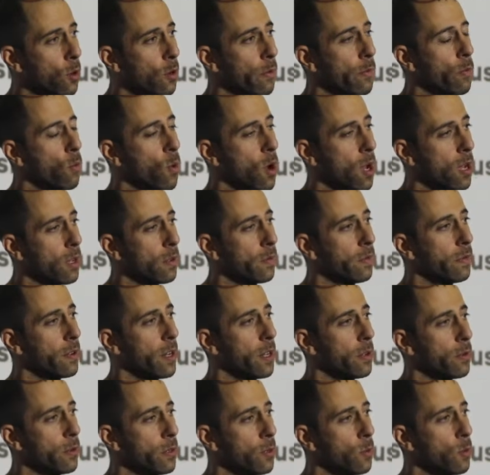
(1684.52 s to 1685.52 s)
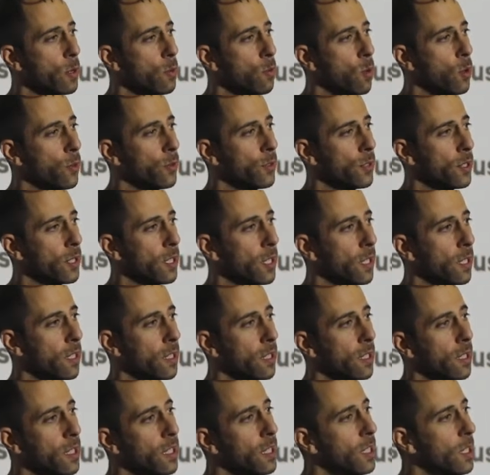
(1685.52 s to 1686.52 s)
of workflow that we want to
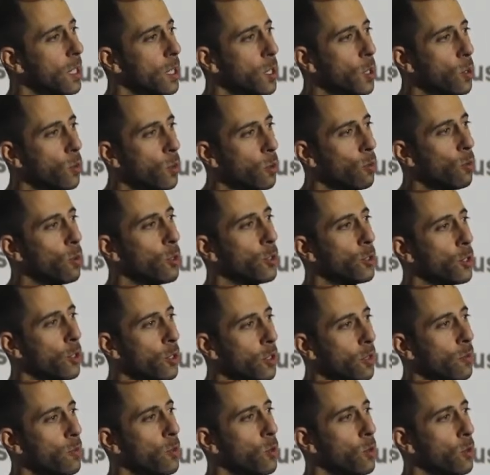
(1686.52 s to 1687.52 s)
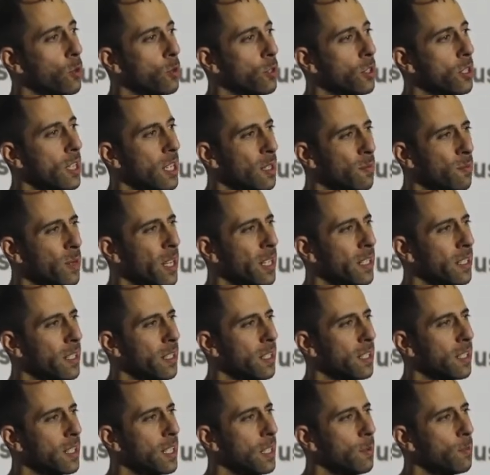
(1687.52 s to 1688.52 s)
support. So that's
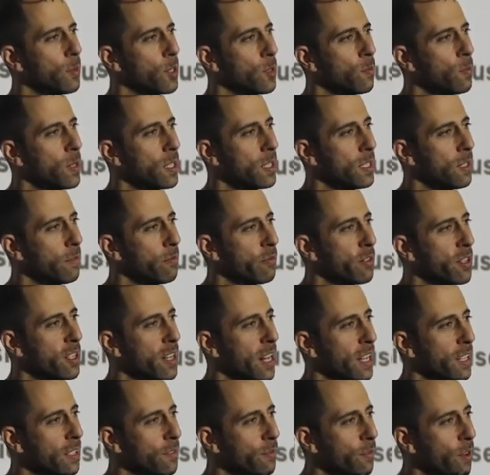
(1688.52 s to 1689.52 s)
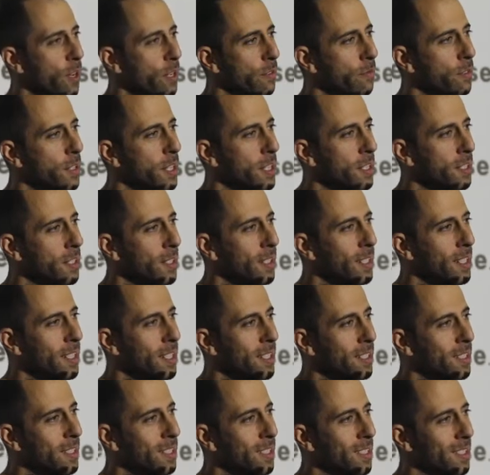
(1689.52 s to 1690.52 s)
plenty to keep us busy for the next 5 years at
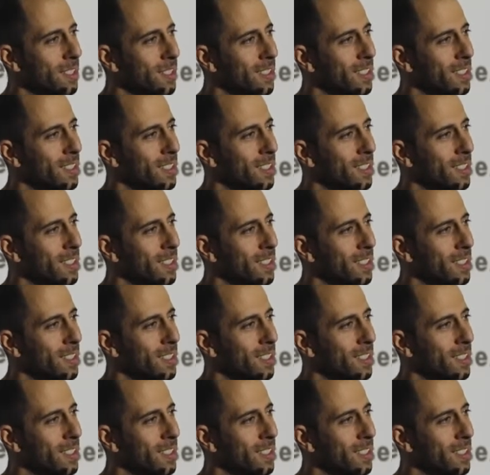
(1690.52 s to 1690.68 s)
least.